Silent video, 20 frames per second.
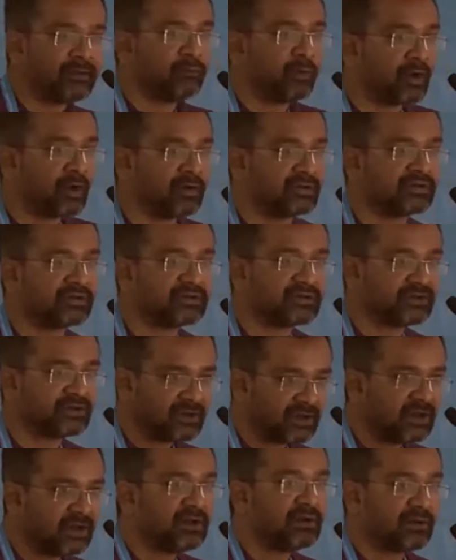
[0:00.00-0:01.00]
blogs.
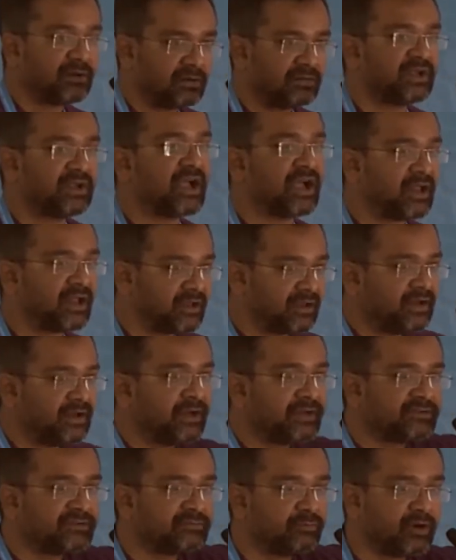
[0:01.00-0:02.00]
Yeah,
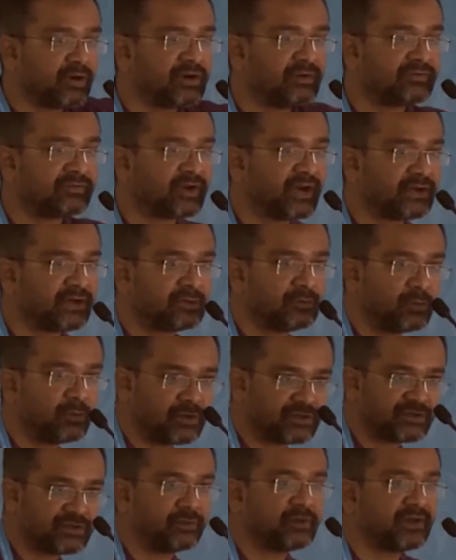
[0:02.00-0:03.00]
latest model of Titan
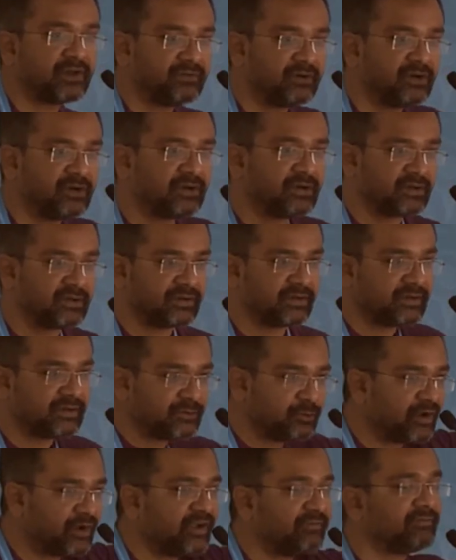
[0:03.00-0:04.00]
watch or whatever.
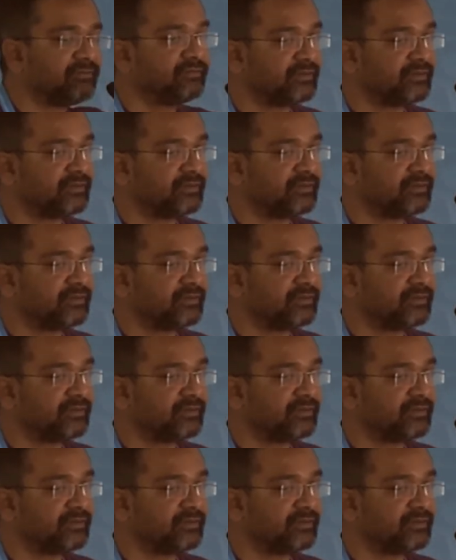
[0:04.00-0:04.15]
You have,